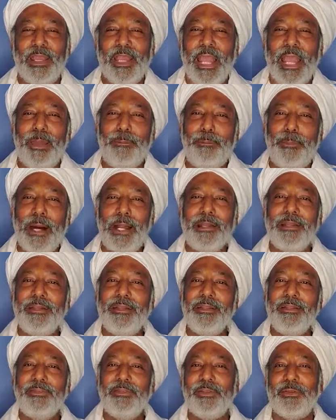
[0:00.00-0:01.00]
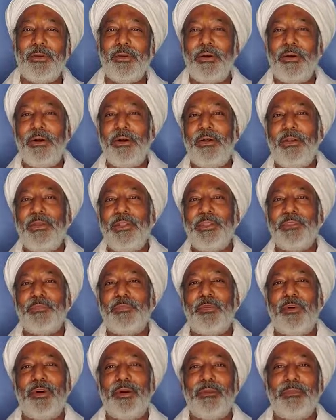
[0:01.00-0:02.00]
abundance in all its
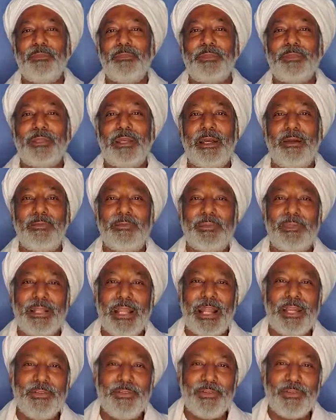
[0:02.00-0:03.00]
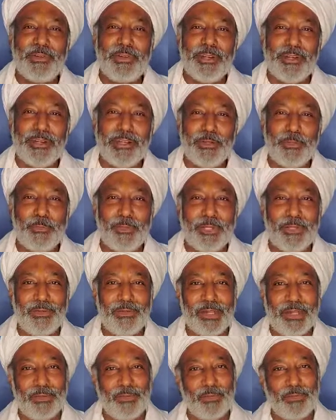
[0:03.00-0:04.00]
forms comes naturally towards
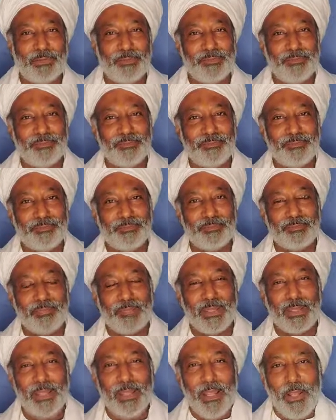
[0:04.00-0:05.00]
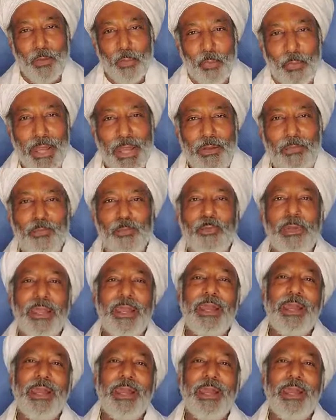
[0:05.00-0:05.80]
us. When we are